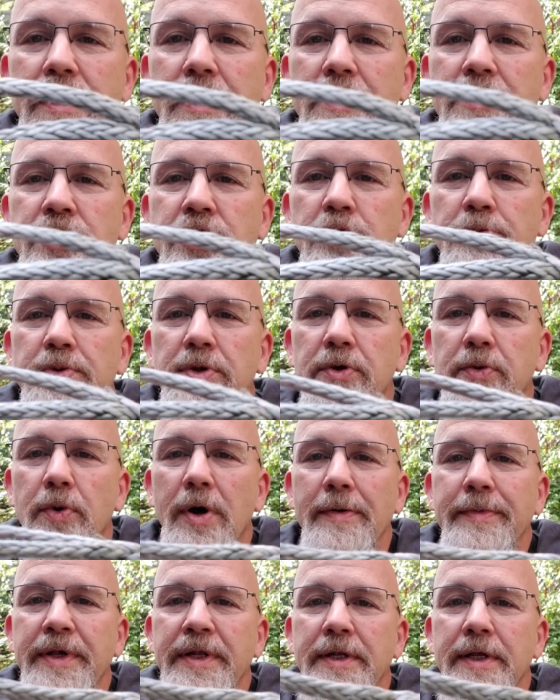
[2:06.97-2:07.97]
tubular
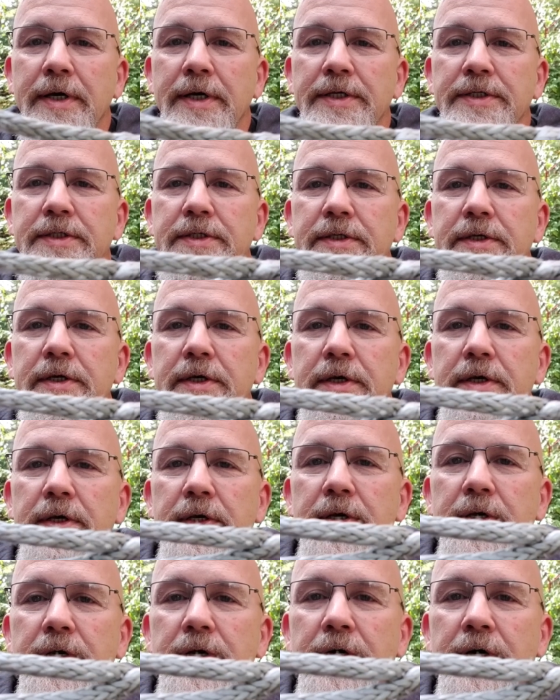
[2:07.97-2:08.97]
webbing does.
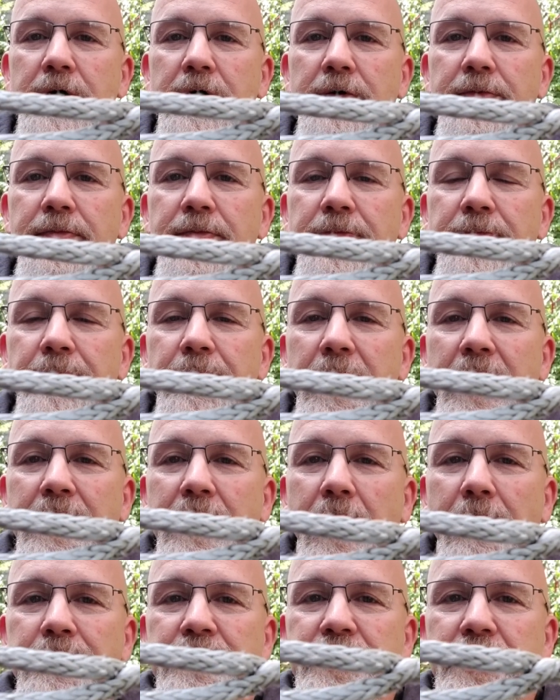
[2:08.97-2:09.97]
And
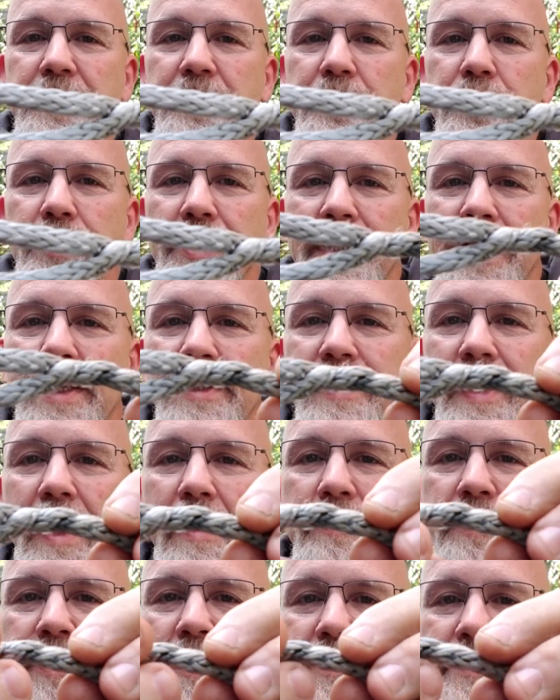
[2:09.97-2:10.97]
obviously you're going to get
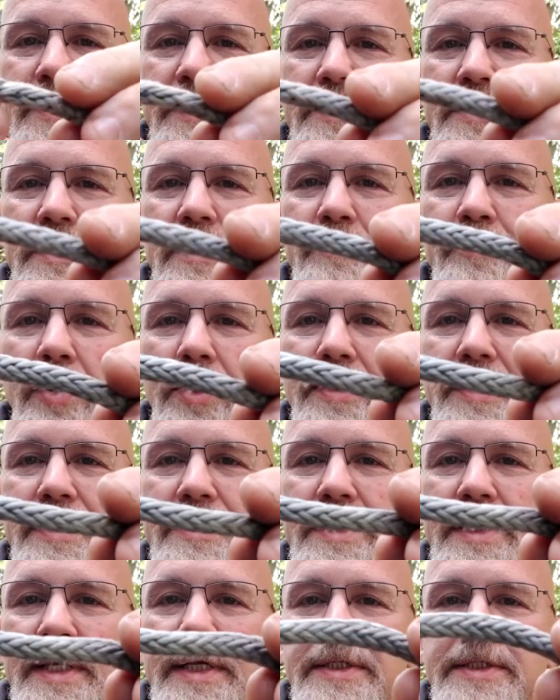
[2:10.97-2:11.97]
that because this is the part
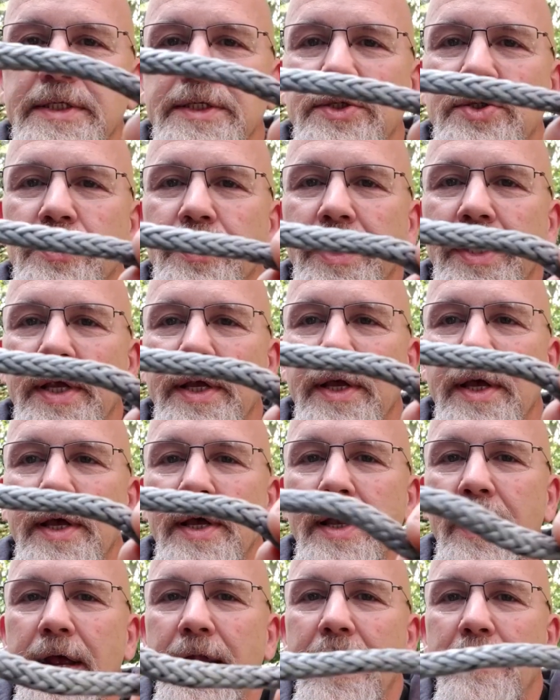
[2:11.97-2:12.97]
that's against the tree,
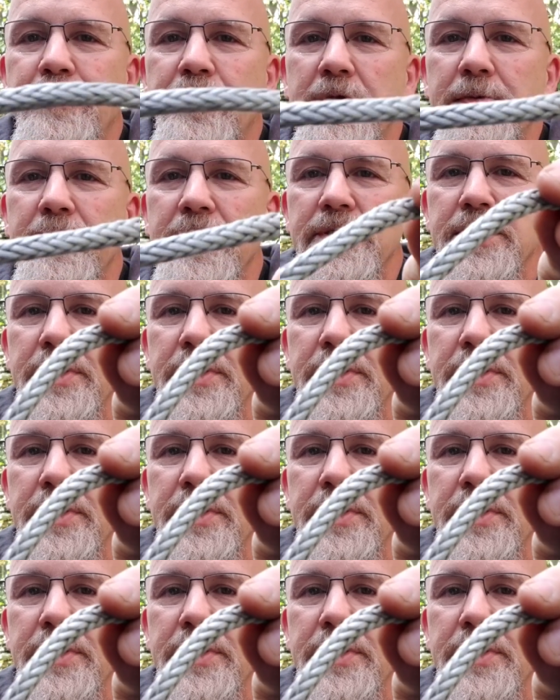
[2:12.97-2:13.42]
and that pretty much